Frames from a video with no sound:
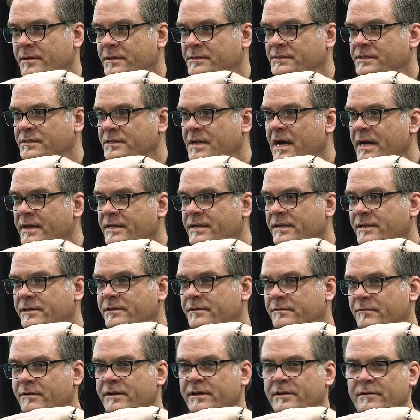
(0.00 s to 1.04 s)
is a
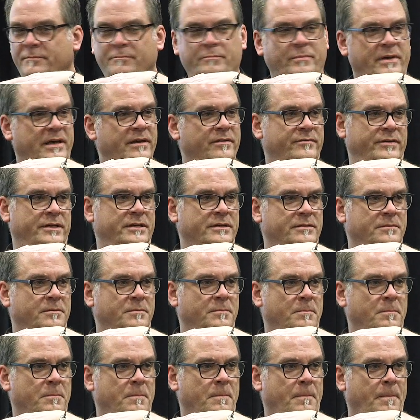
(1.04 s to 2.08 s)
90-degree pivot
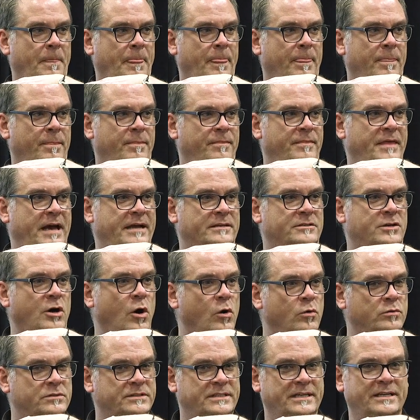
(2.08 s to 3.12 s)
that
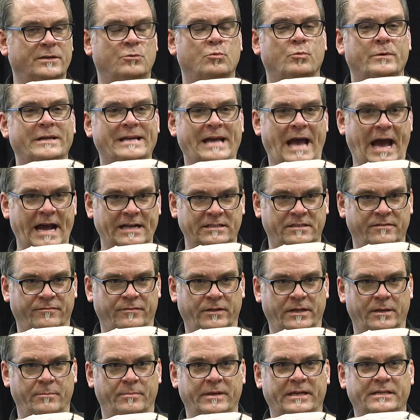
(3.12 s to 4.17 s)
Coke did
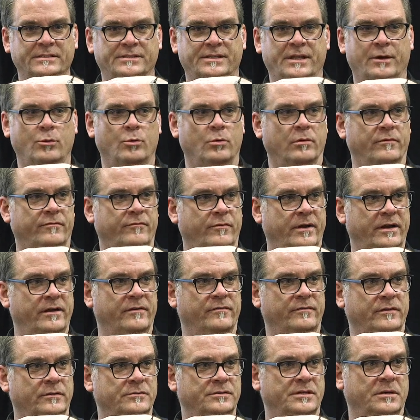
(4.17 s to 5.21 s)
reactively because they were afraid
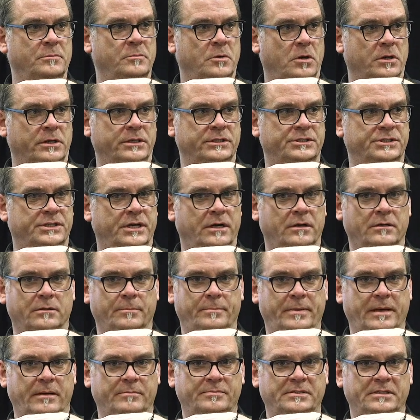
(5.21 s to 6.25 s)
of losing market share to
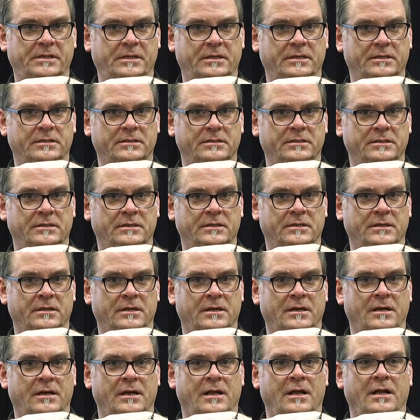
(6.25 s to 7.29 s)
Pepsi.
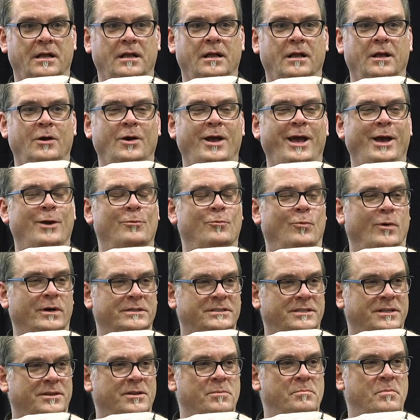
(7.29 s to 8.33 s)
And
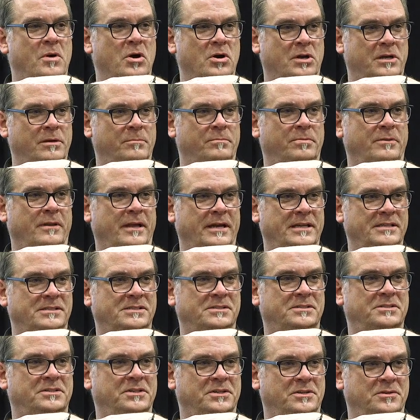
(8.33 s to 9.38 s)
what did the
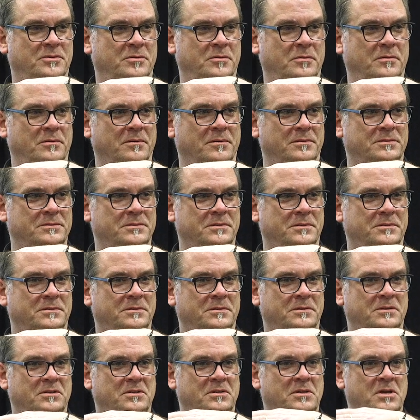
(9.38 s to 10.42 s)
marketplace do?
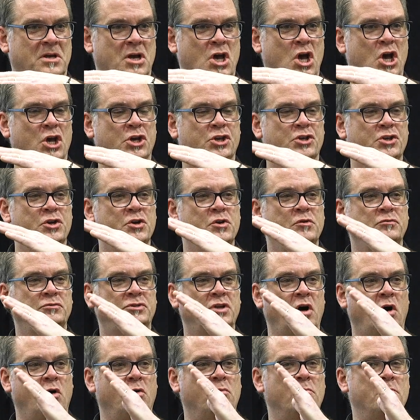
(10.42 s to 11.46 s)
You
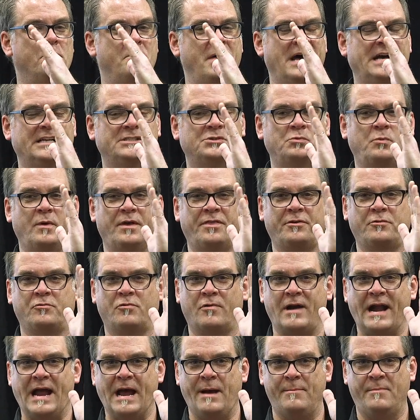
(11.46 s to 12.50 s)
don't mess with
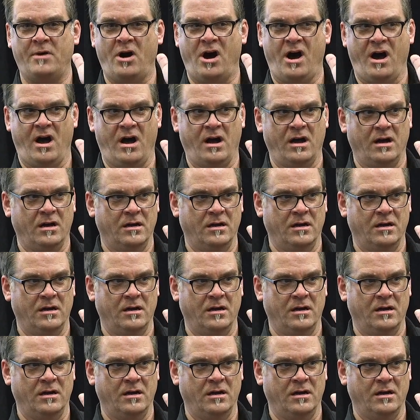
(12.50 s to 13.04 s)
Grandma.